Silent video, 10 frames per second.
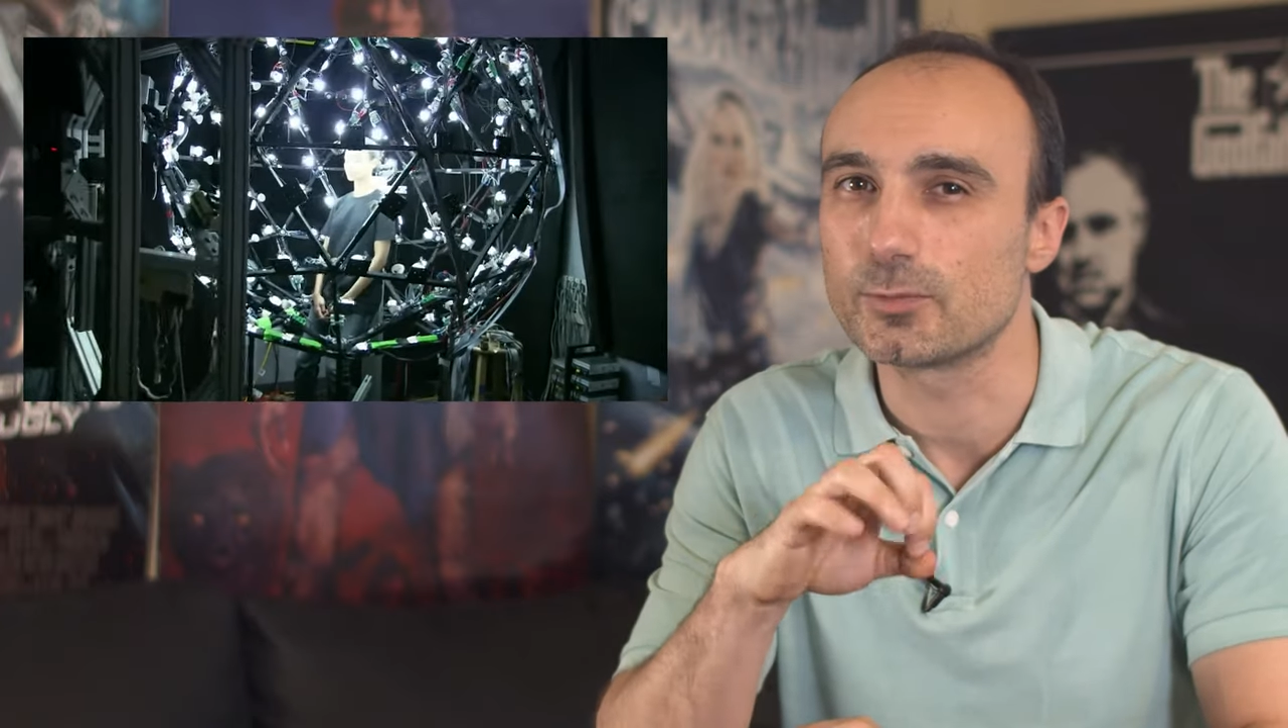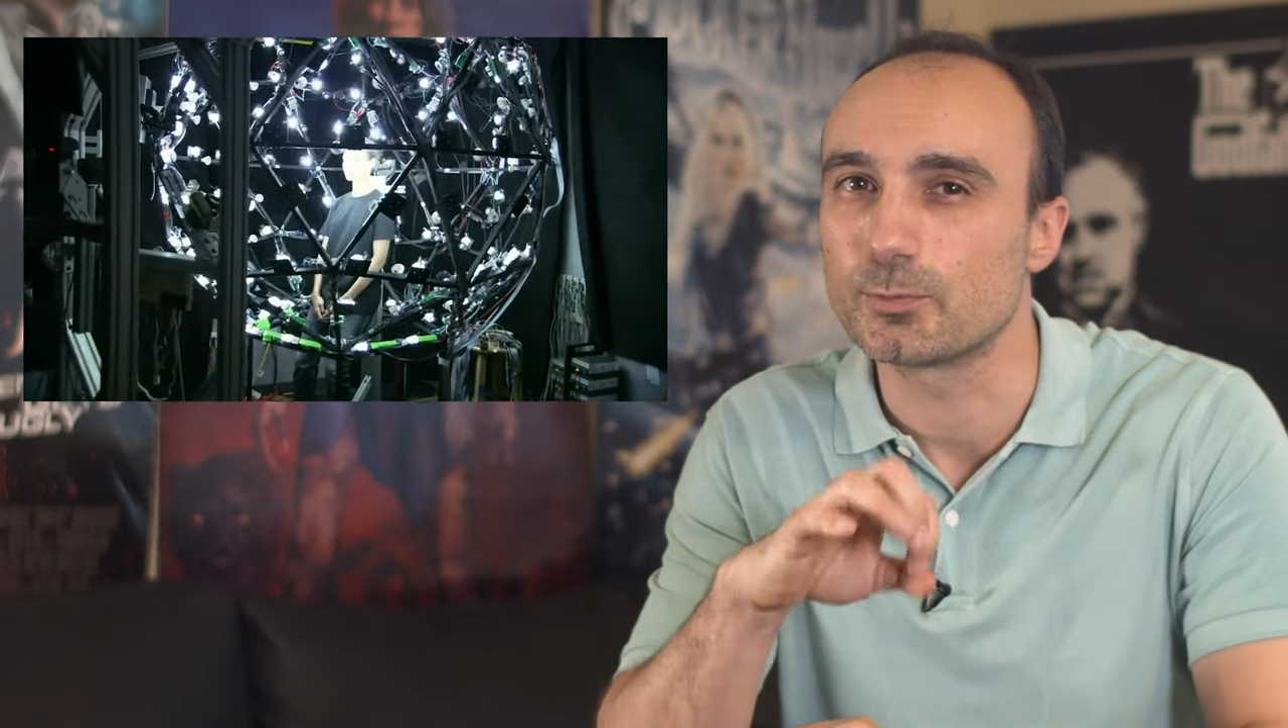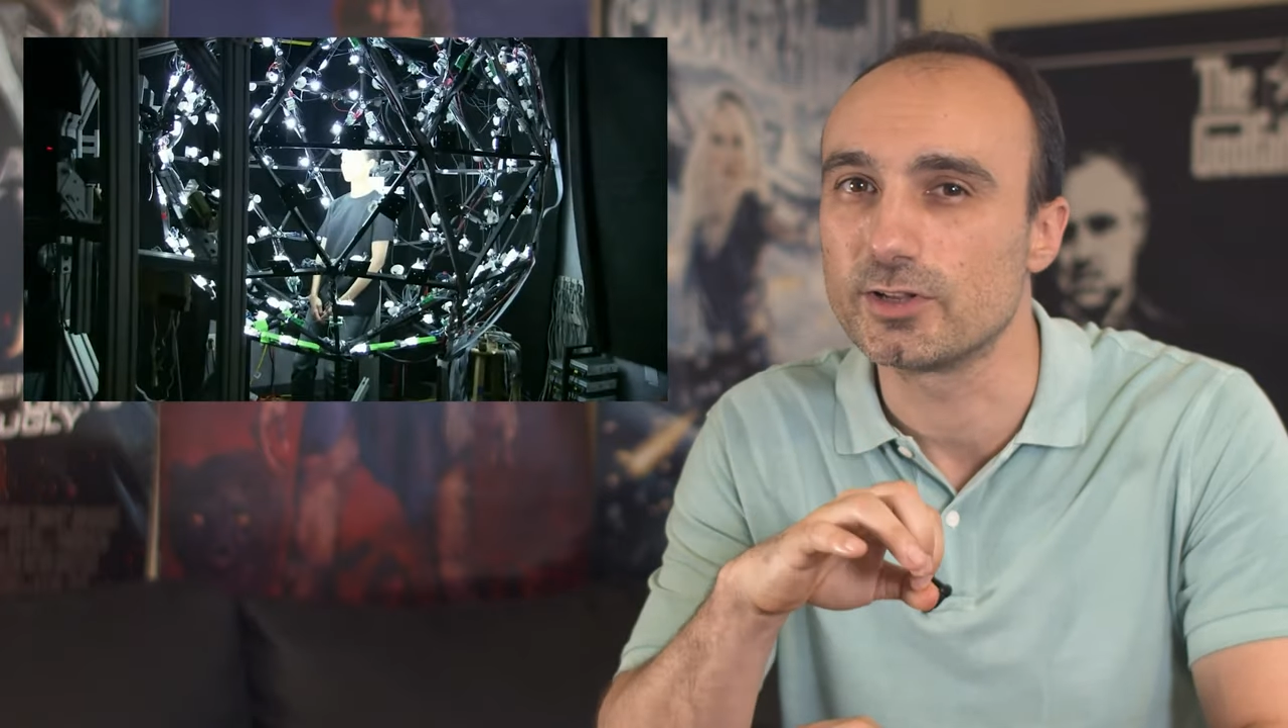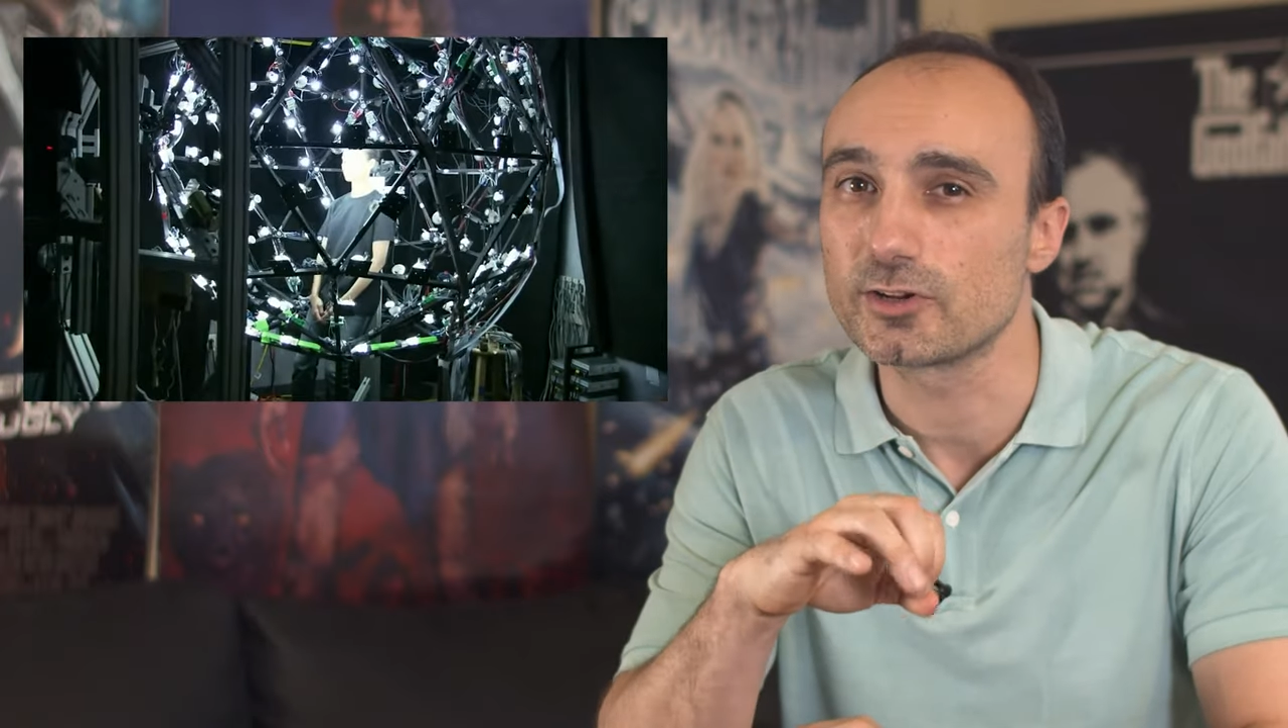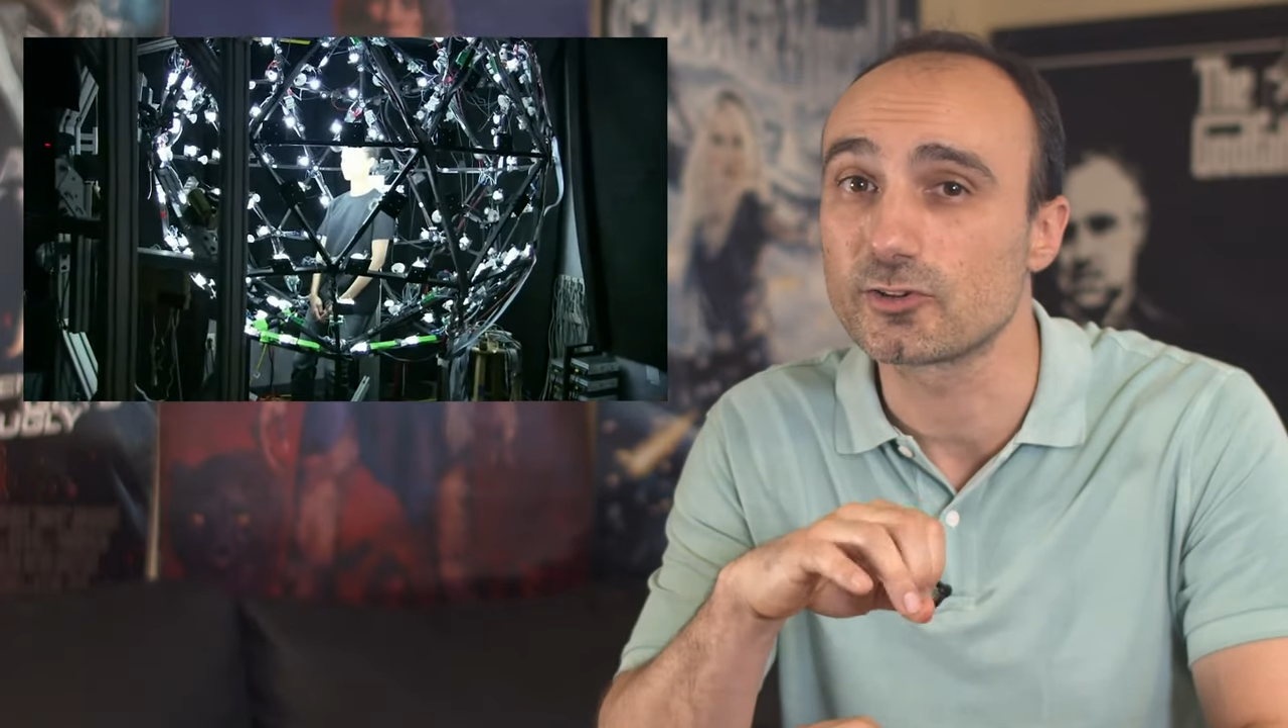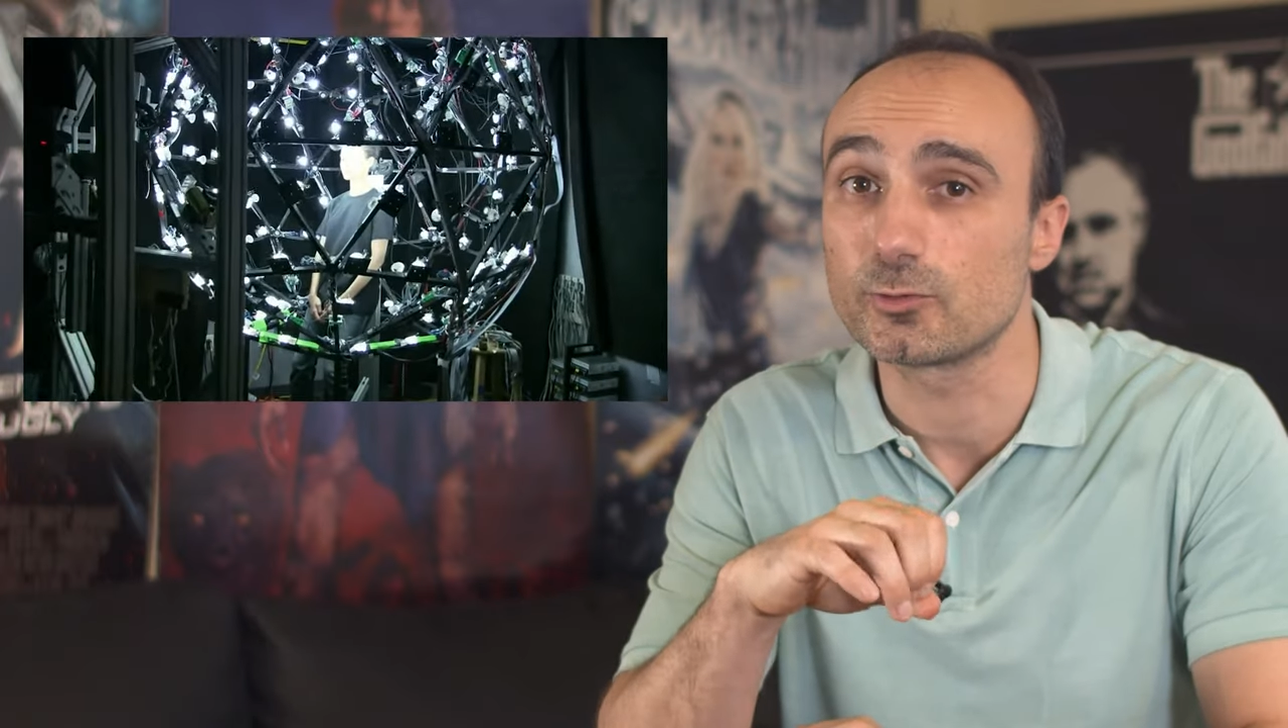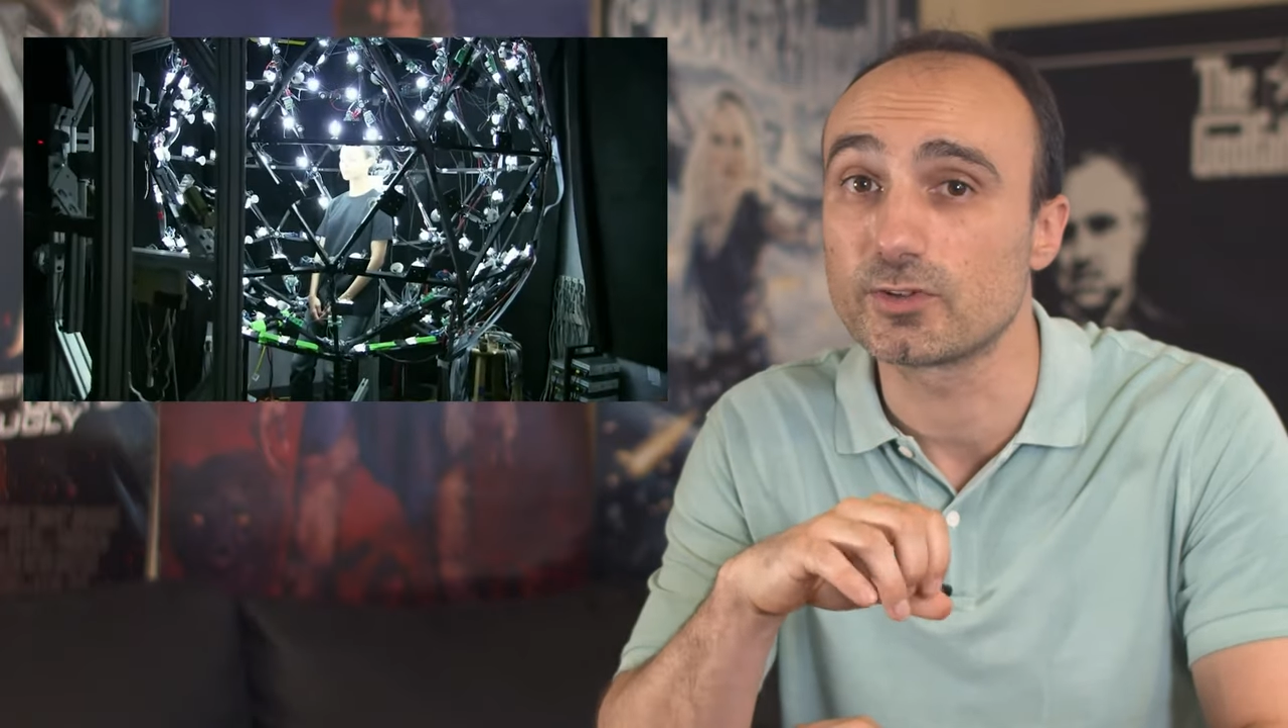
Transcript: the production